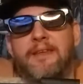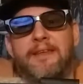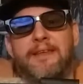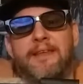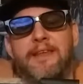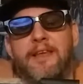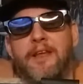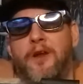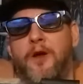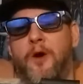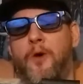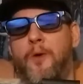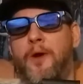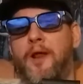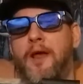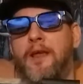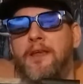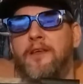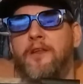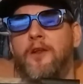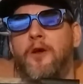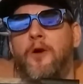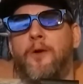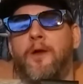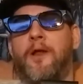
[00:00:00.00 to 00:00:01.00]
you know
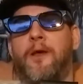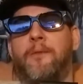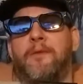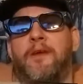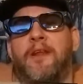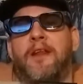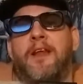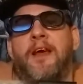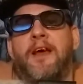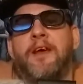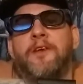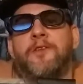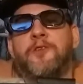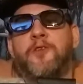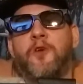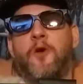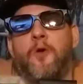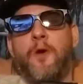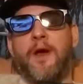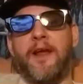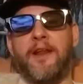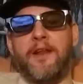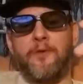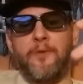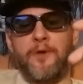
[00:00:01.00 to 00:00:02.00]
what I mean.
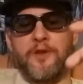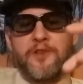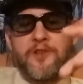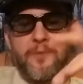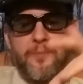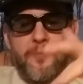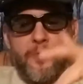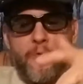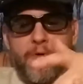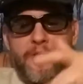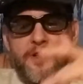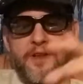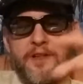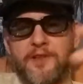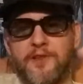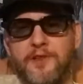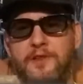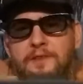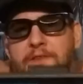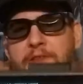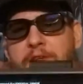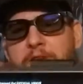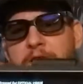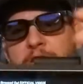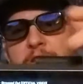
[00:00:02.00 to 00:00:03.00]
So, anyways, the point
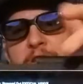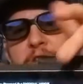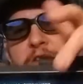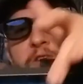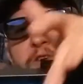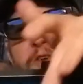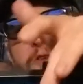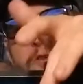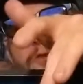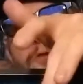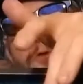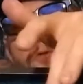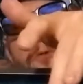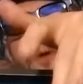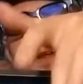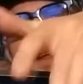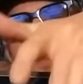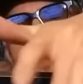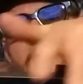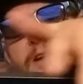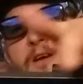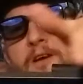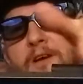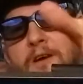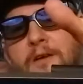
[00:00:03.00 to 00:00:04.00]
is, this dude
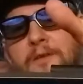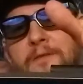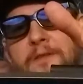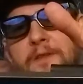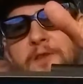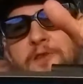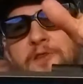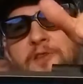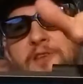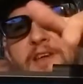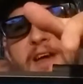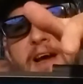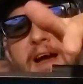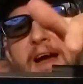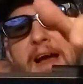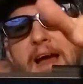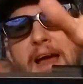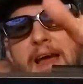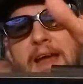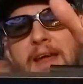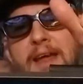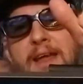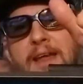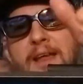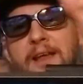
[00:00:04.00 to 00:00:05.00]
here, this
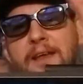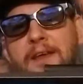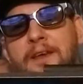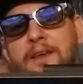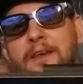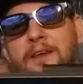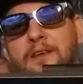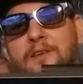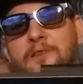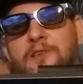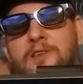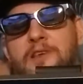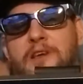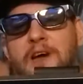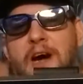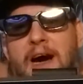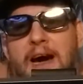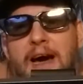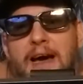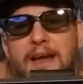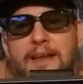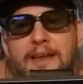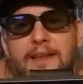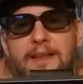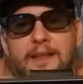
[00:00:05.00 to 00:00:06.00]
guy, he's
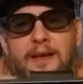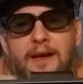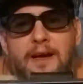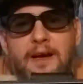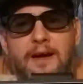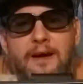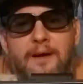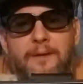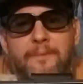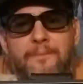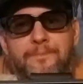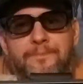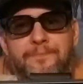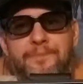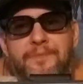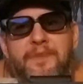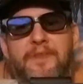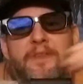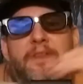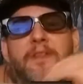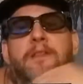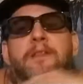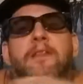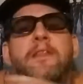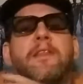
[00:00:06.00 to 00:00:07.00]
got
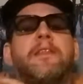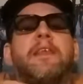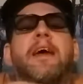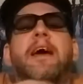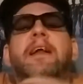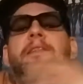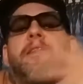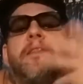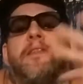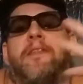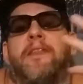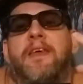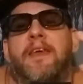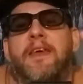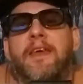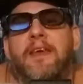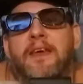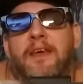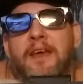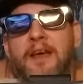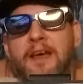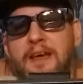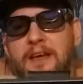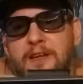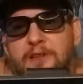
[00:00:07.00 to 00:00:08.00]
that
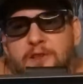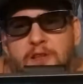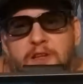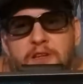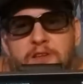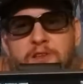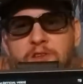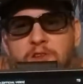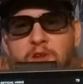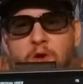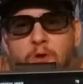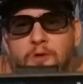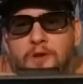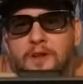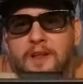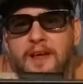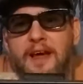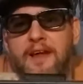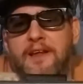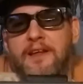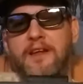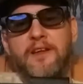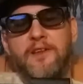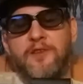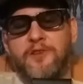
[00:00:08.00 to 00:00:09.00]
thing. It's
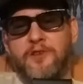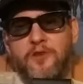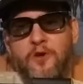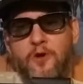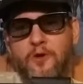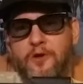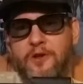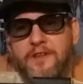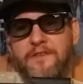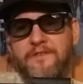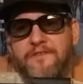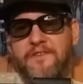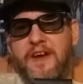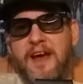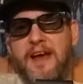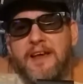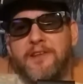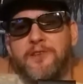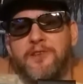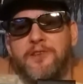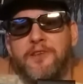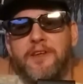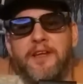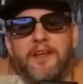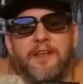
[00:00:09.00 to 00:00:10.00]
totally
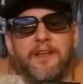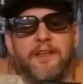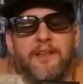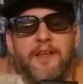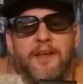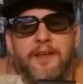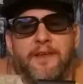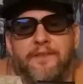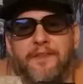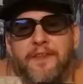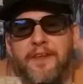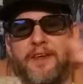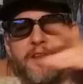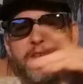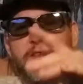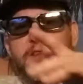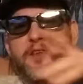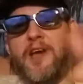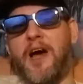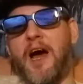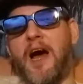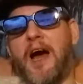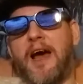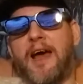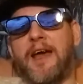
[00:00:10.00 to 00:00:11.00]
fascinating. Like, these
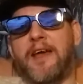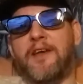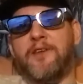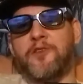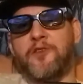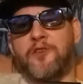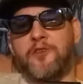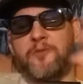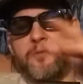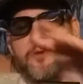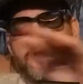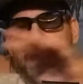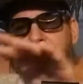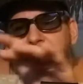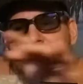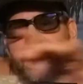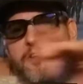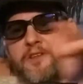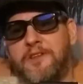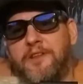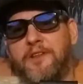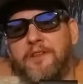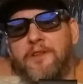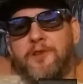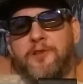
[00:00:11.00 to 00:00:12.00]
guys,
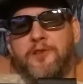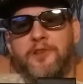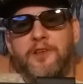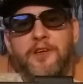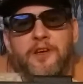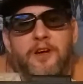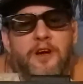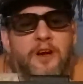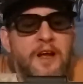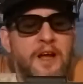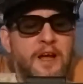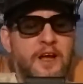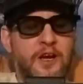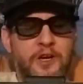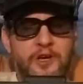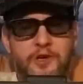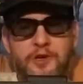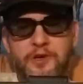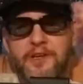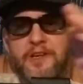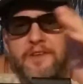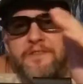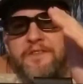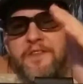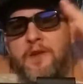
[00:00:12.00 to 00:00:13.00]
specifically the singer,
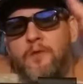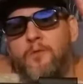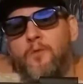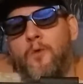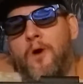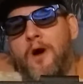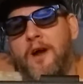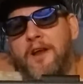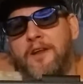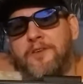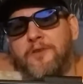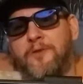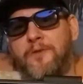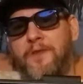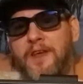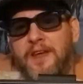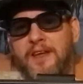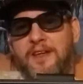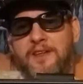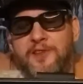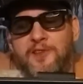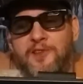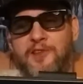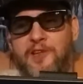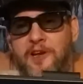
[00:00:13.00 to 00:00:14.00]
could, if they wanted to, they
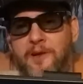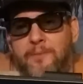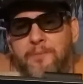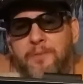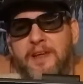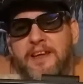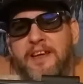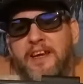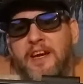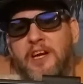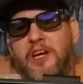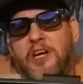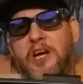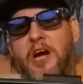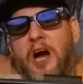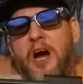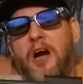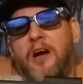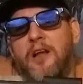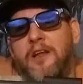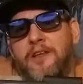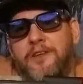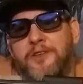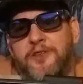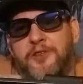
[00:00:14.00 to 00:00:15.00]
could set up like a
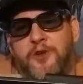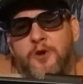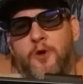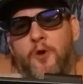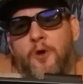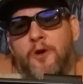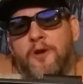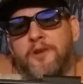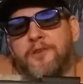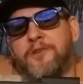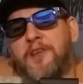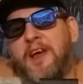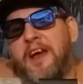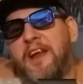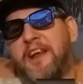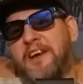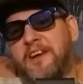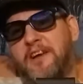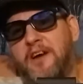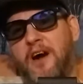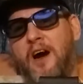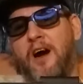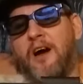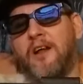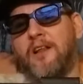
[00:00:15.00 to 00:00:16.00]
college course at a
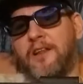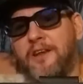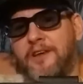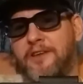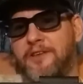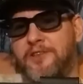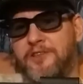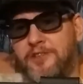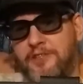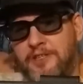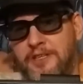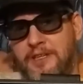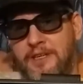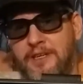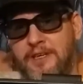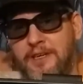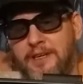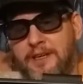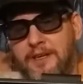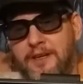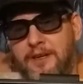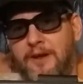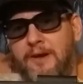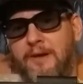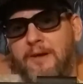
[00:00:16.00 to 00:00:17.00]
college.
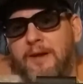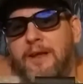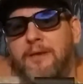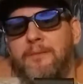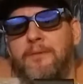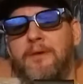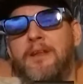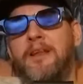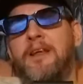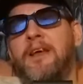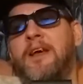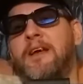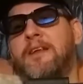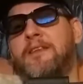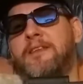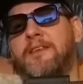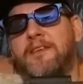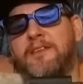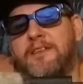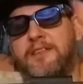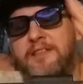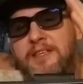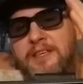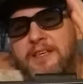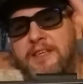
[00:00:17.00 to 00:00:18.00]
You know what I mean?
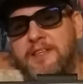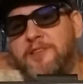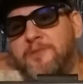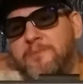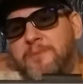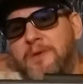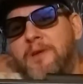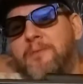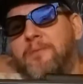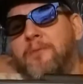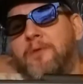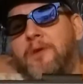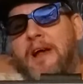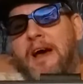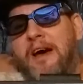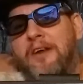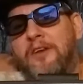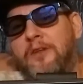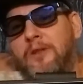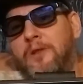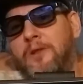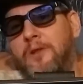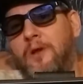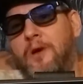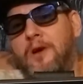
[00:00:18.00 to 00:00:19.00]
To teach people how
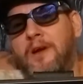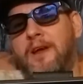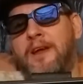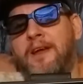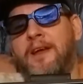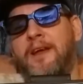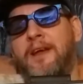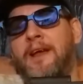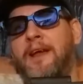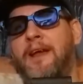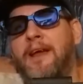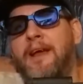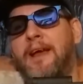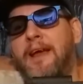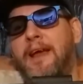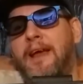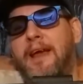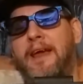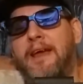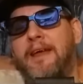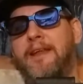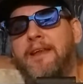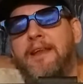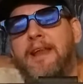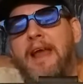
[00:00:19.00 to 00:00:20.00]
to look
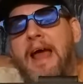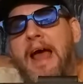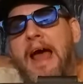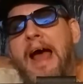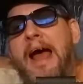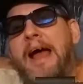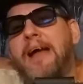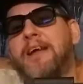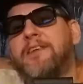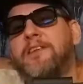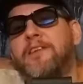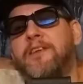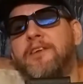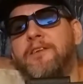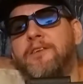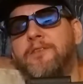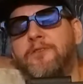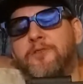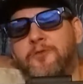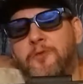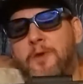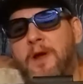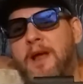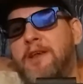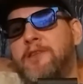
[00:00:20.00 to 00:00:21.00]
and act
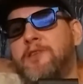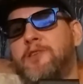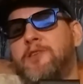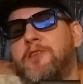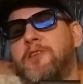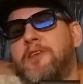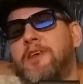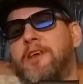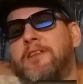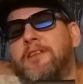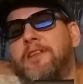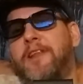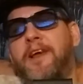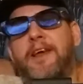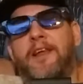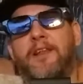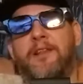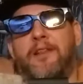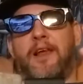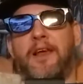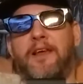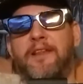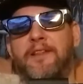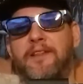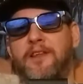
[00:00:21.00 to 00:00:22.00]
and dress
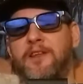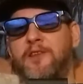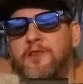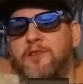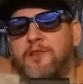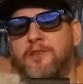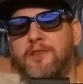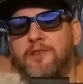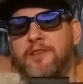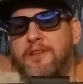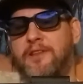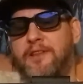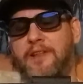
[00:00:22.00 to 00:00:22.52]
like these